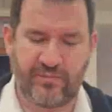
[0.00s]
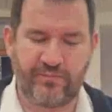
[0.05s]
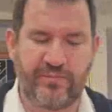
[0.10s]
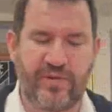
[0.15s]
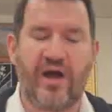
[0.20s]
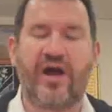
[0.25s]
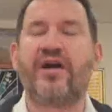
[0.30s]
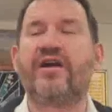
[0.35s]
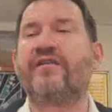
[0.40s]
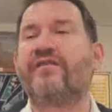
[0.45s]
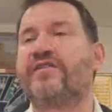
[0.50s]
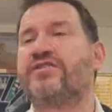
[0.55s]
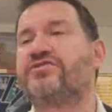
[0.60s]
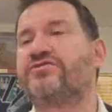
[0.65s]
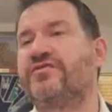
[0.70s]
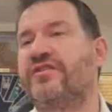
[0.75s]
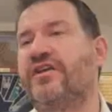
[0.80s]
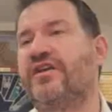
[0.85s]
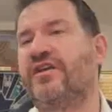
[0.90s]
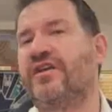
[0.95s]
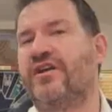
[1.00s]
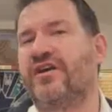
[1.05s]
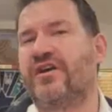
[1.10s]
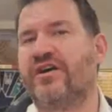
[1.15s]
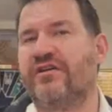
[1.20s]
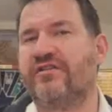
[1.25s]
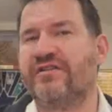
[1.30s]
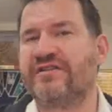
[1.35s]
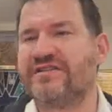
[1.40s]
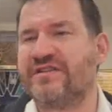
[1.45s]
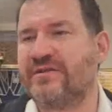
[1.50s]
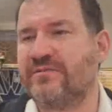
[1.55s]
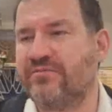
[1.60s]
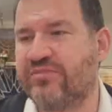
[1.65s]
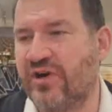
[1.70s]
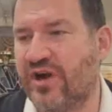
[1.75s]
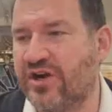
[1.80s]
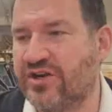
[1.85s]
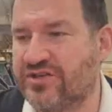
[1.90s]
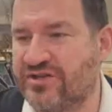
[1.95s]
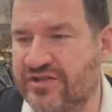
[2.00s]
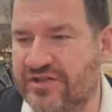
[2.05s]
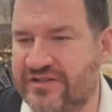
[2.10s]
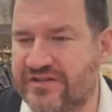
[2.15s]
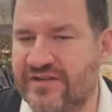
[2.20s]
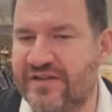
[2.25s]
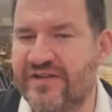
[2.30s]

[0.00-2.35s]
bark of the tree, or is it the branches?